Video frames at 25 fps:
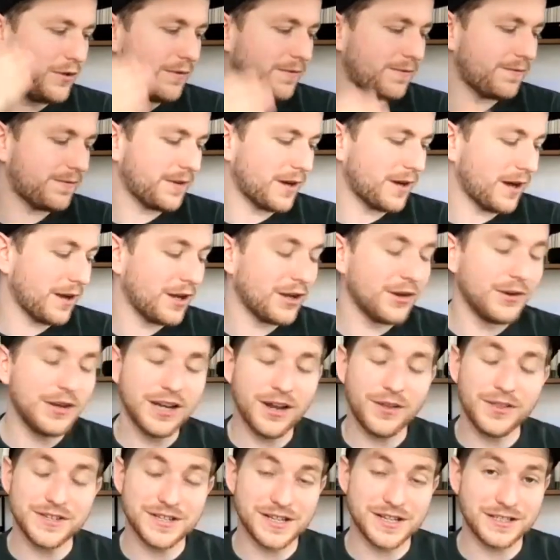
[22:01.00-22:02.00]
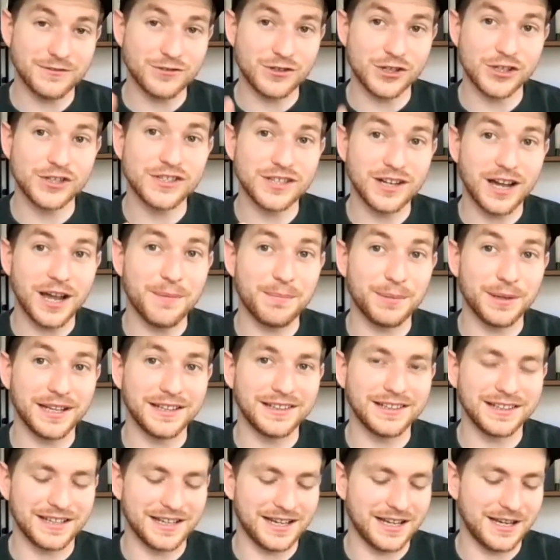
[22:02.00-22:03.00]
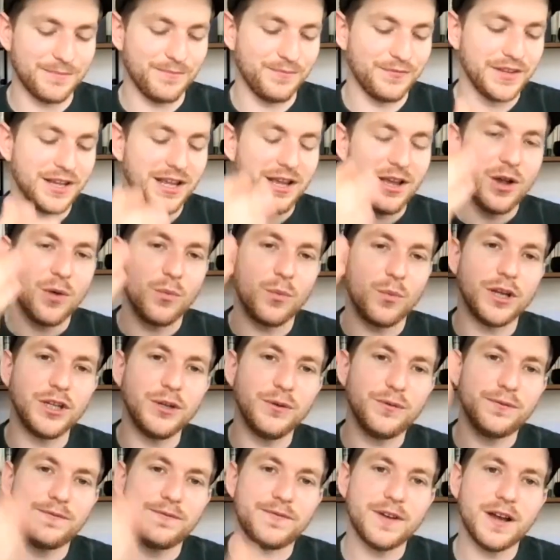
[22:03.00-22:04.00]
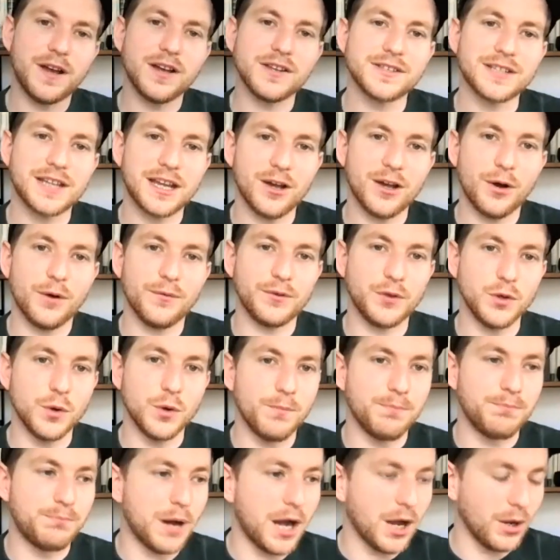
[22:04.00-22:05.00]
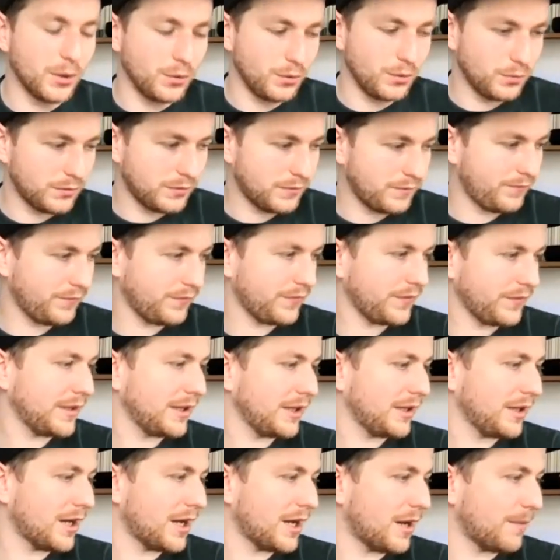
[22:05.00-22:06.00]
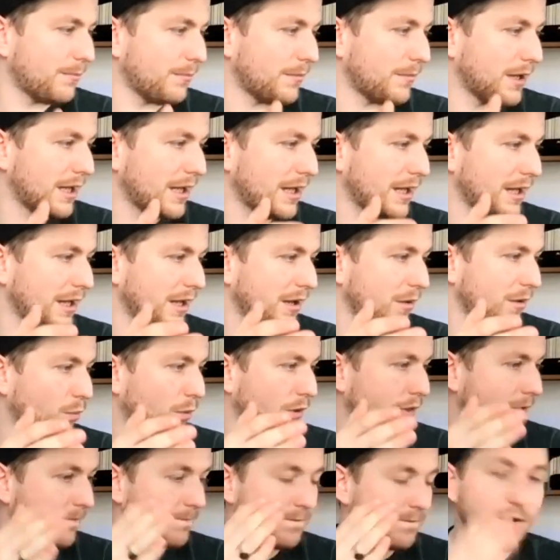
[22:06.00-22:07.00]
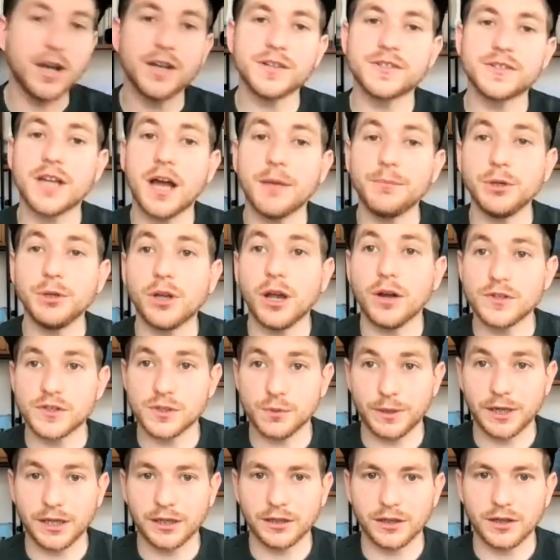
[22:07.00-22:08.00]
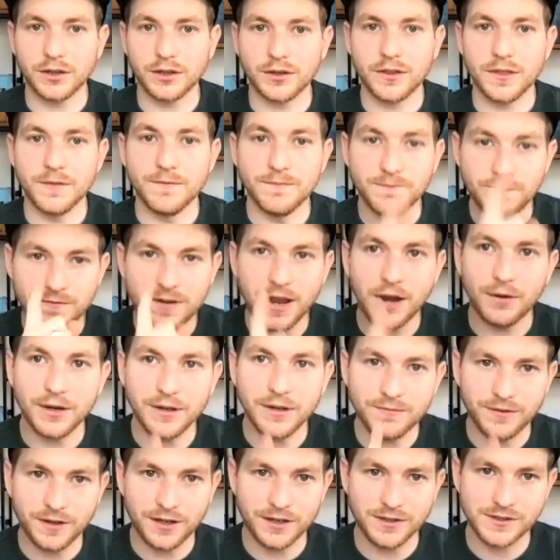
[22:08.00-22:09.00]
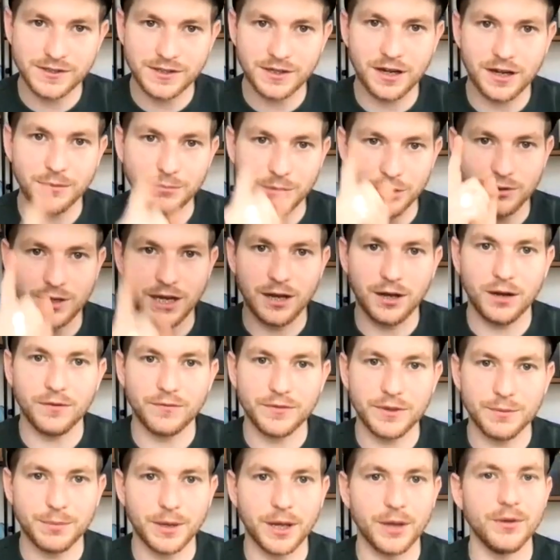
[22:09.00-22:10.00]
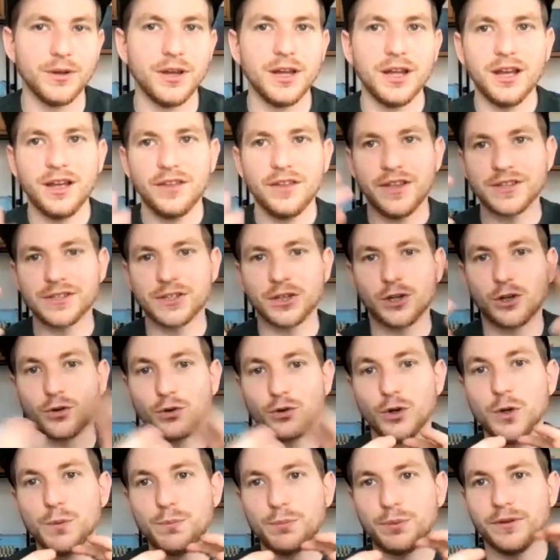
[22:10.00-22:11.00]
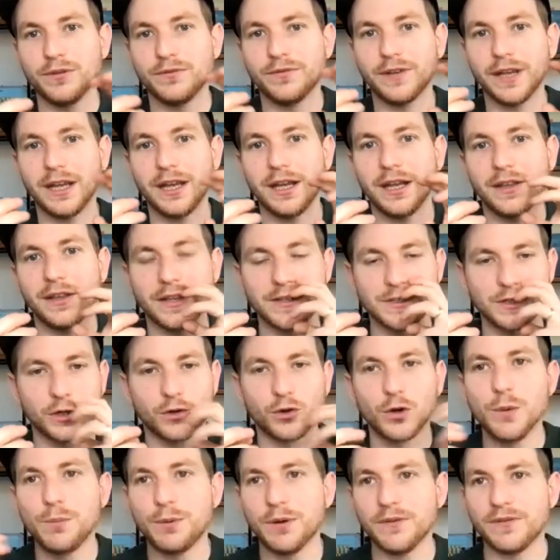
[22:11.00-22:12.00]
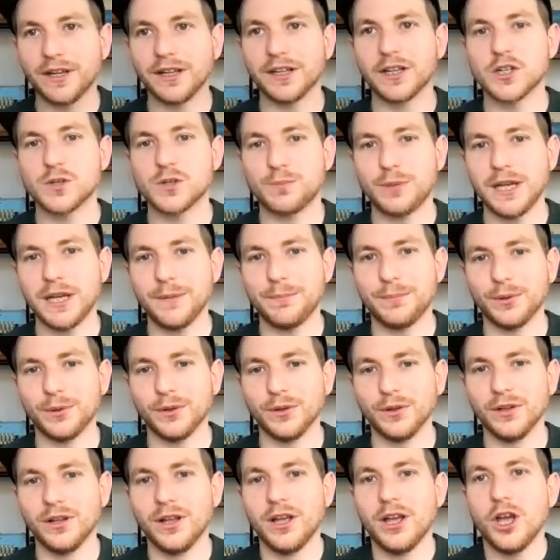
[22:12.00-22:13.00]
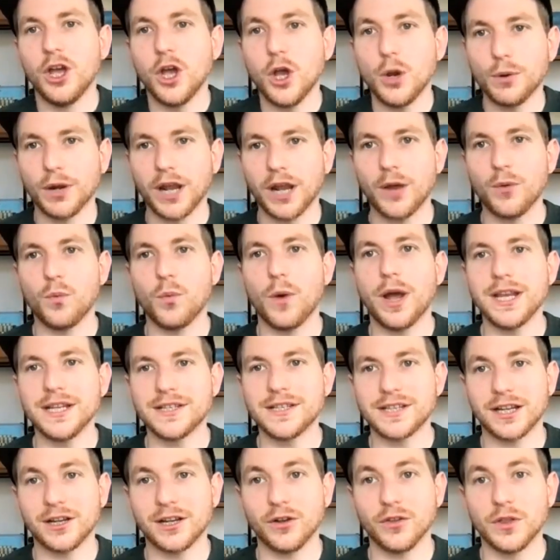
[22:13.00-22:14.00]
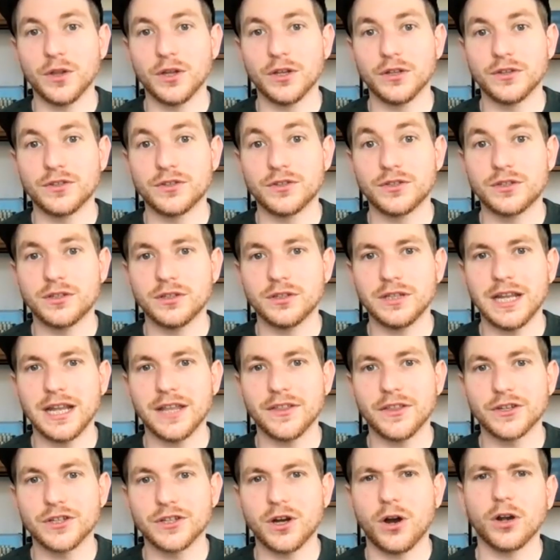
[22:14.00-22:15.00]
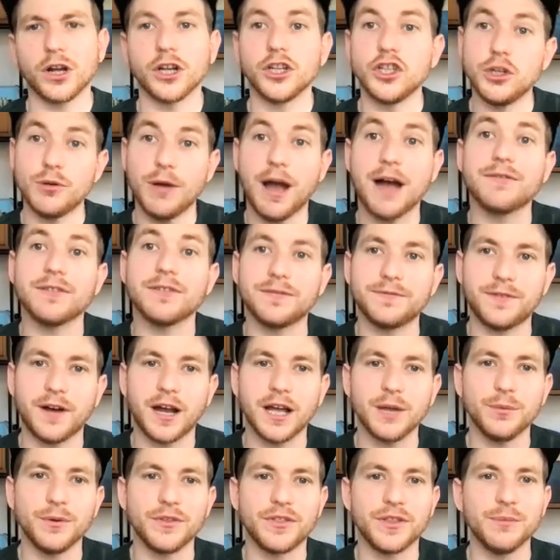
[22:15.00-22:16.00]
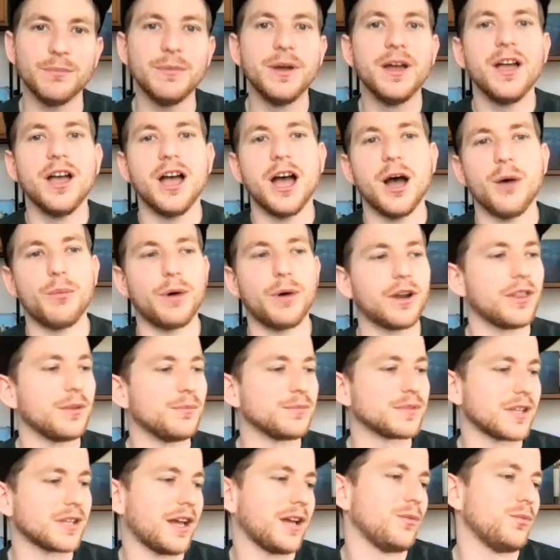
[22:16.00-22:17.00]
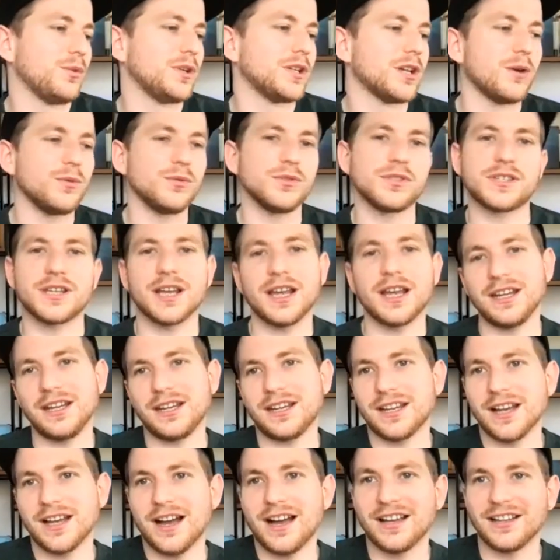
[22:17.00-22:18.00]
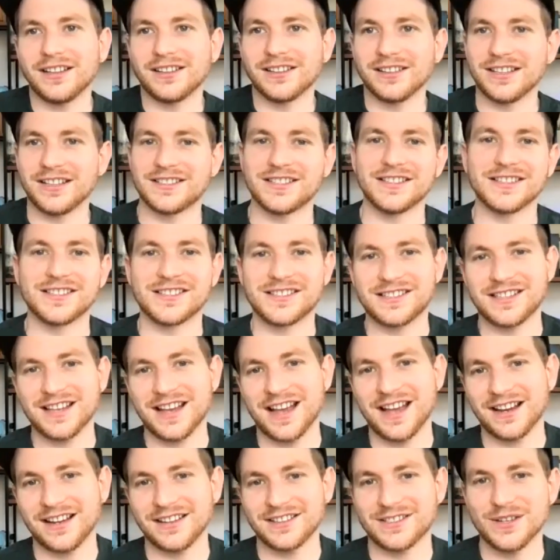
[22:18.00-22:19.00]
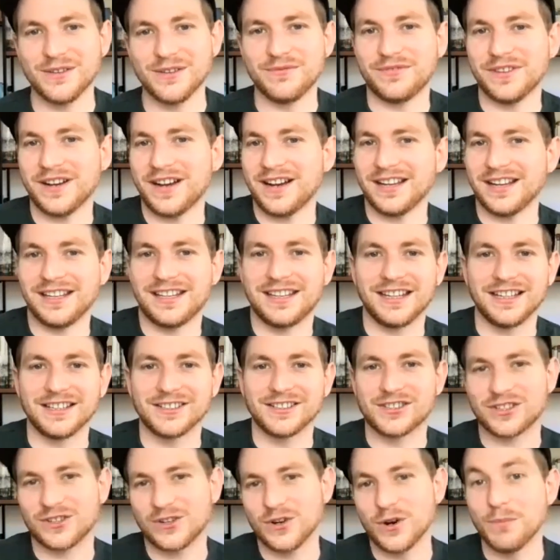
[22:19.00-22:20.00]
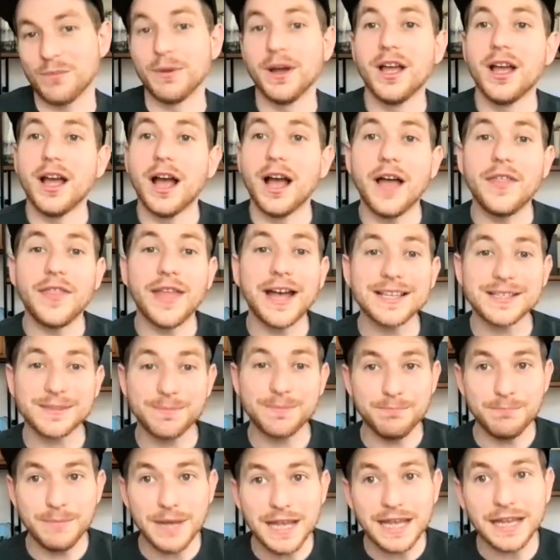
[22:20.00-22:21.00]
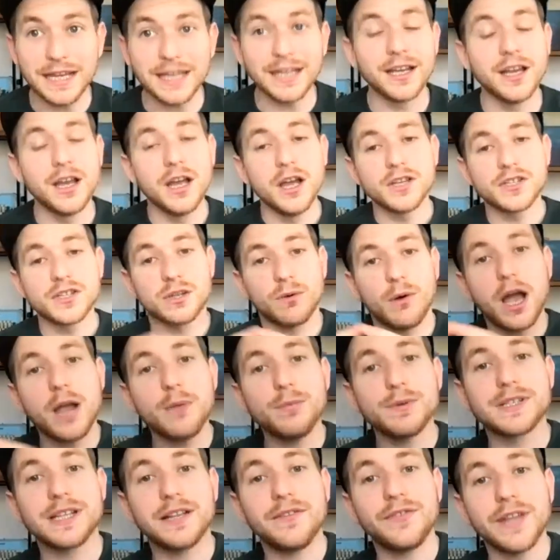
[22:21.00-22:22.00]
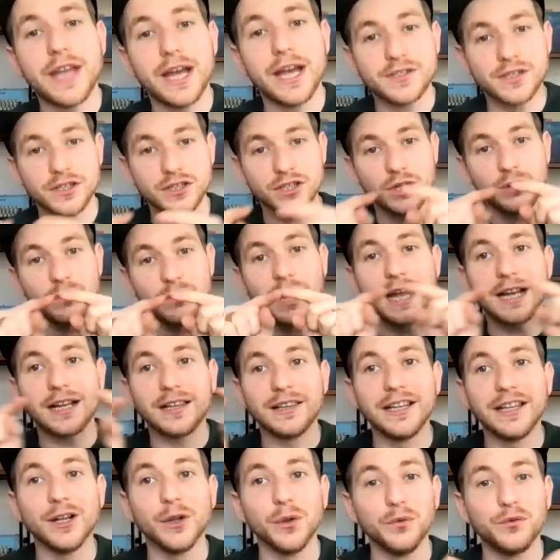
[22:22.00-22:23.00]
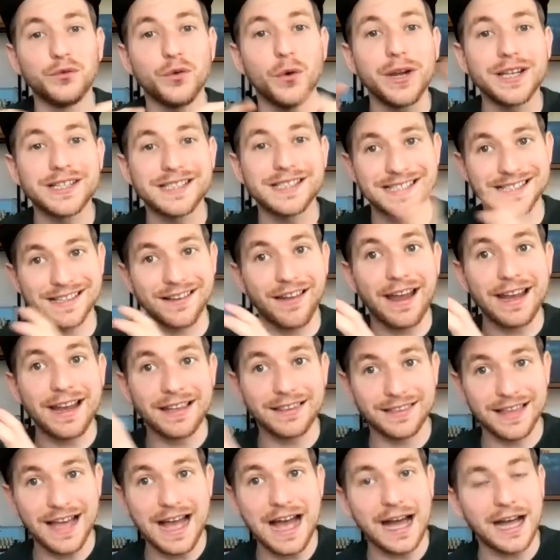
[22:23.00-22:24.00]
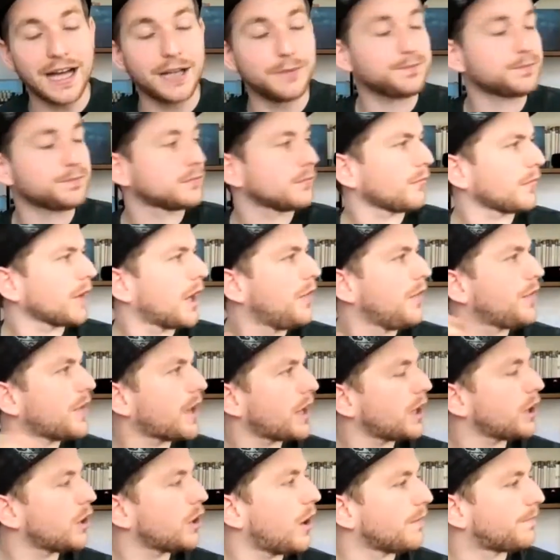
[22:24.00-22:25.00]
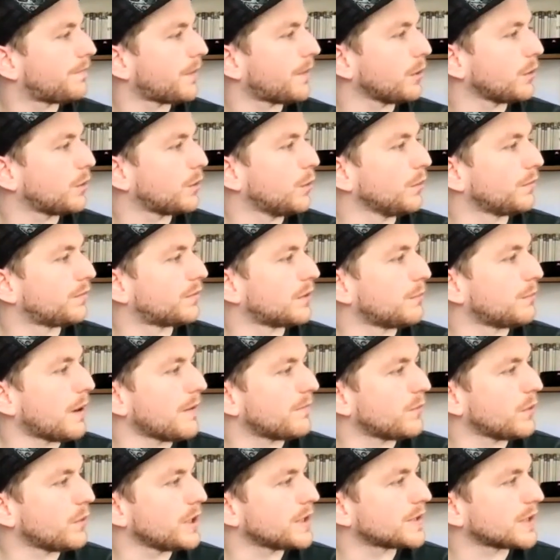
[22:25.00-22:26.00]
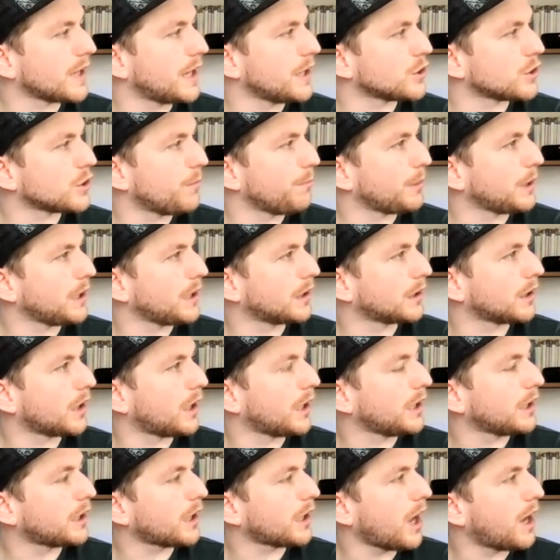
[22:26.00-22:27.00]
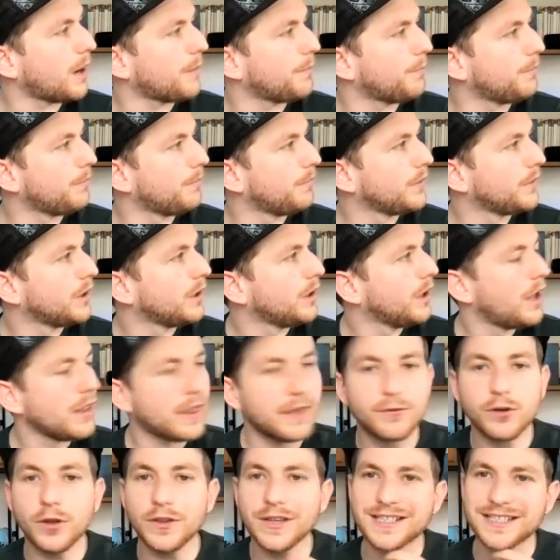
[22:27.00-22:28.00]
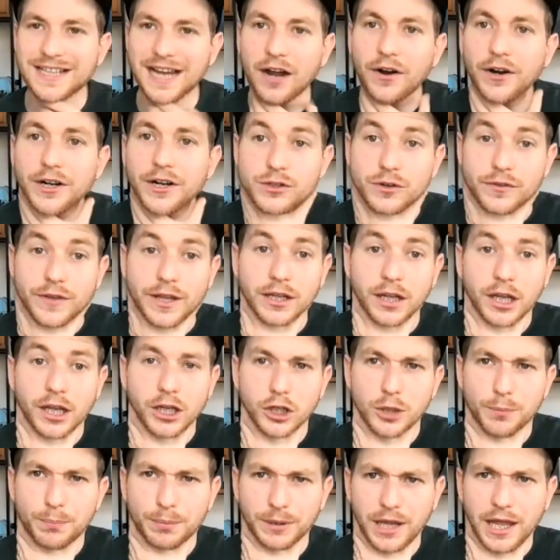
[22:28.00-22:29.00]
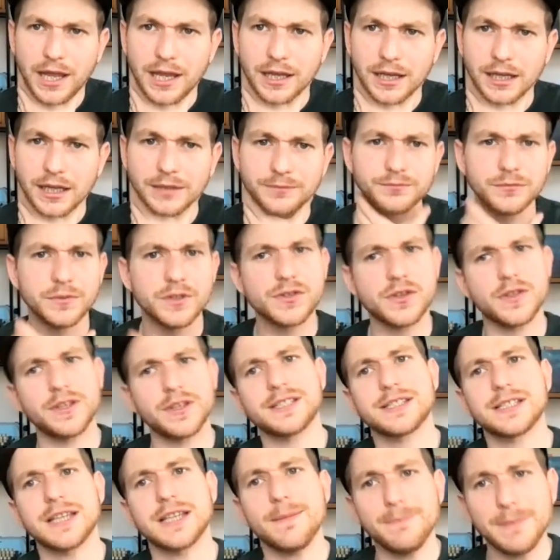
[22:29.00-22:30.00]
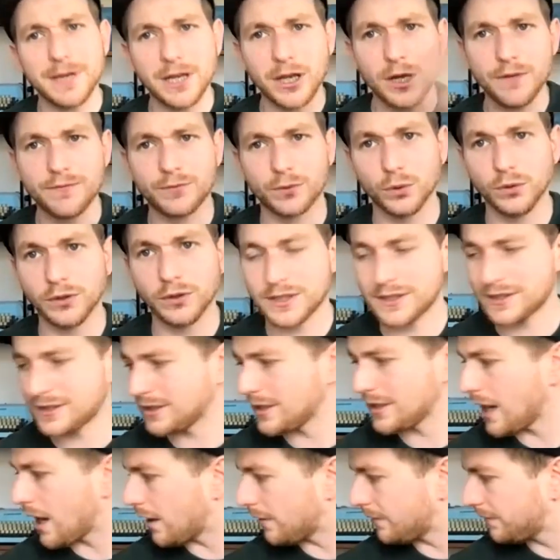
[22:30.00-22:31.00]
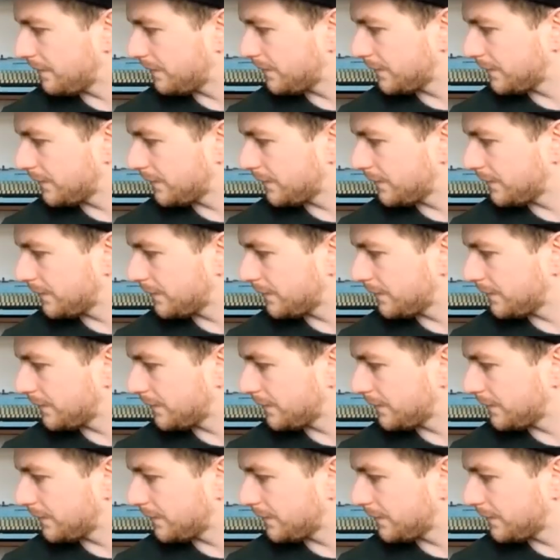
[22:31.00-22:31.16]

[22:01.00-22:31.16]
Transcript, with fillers: f- I only know this because I've just started playing the game. When you first get off your boat, um, the first time you go to England, the very first time you get off the boat, there's a yeah. group of there's a group of English people who are like waiting on the near the dock, and you have a fight with them. And one of them's like, "We don't take kindly to sacked to Viking scum," and that's me. So I was in there to do like little voices like that. Oh, and then right. I got people from my voice agent being like, um, "They've got this character and they'd like you to play it." So they sent me over all this stuff